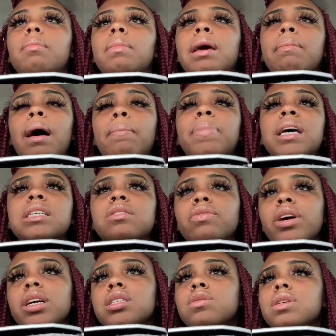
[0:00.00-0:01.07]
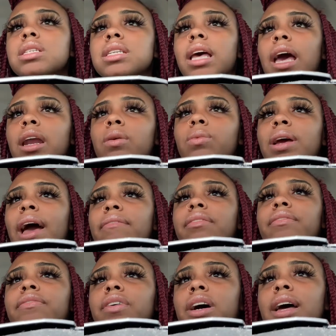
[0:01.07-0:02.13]
me and my best friends are skating. We
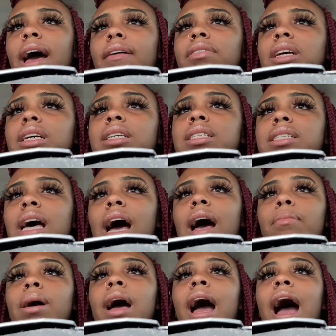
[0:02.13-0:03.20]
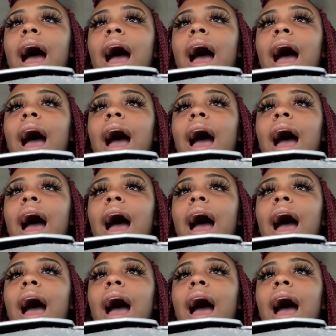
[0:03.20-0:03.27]
having fun, having a good time.